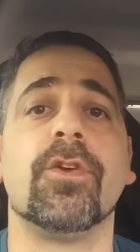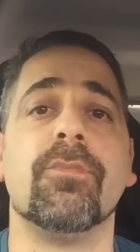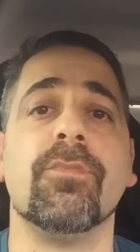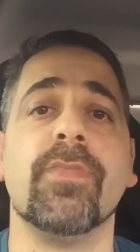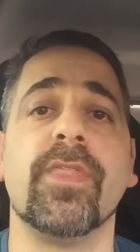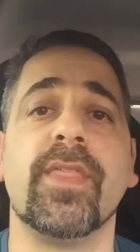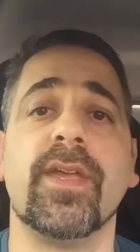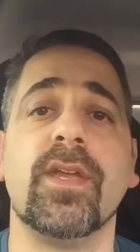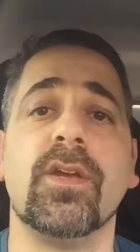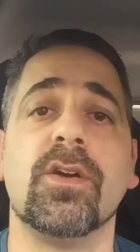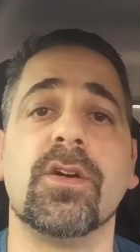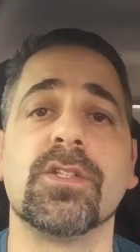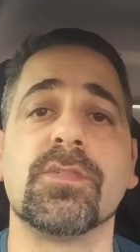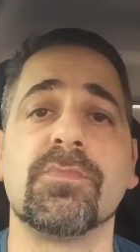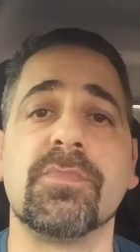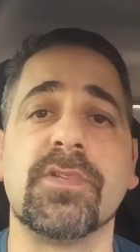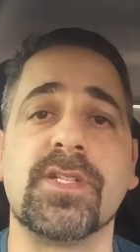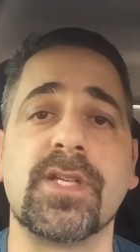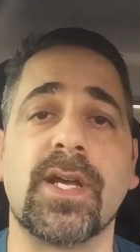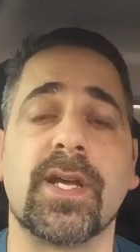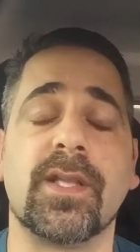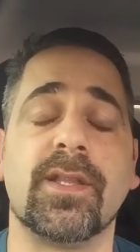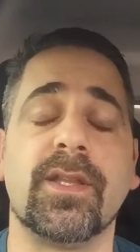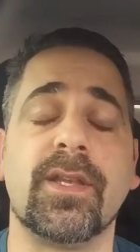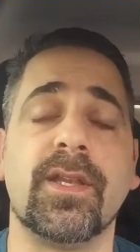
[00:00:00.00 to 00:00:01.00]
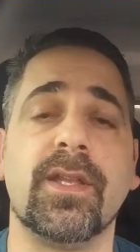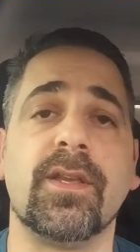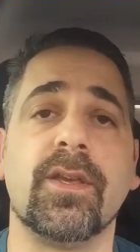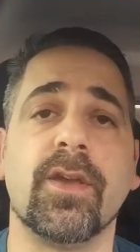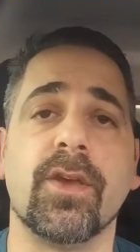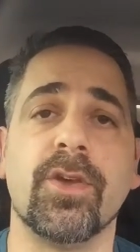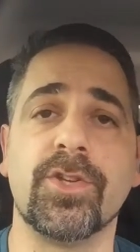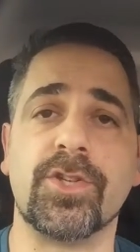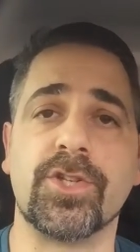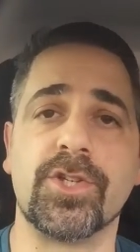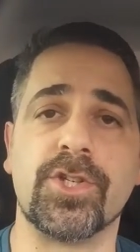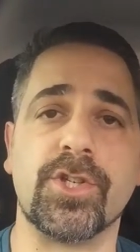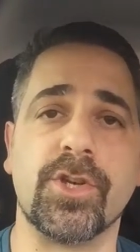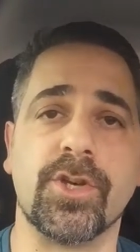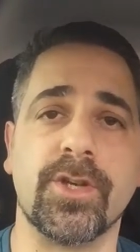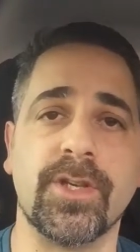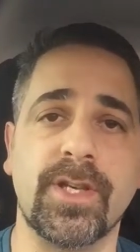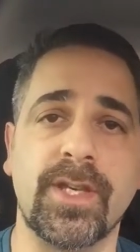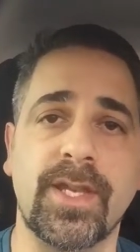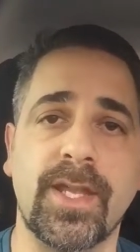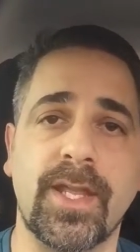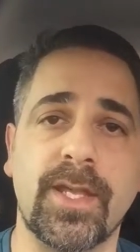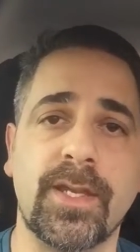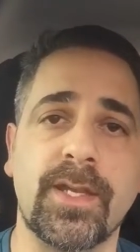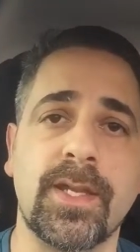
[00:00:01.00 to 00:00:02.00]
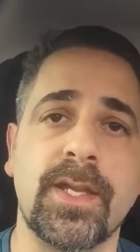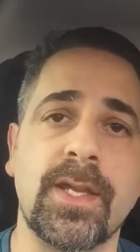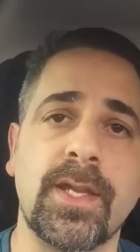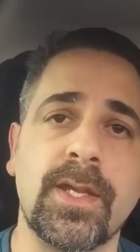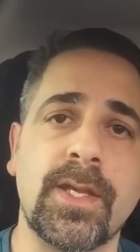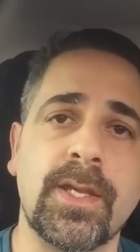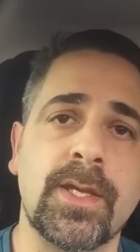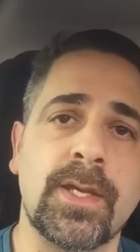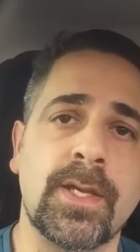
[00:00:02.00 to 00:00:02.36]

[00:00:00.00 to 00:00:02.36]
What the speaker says: from thehospitalitycoach.net.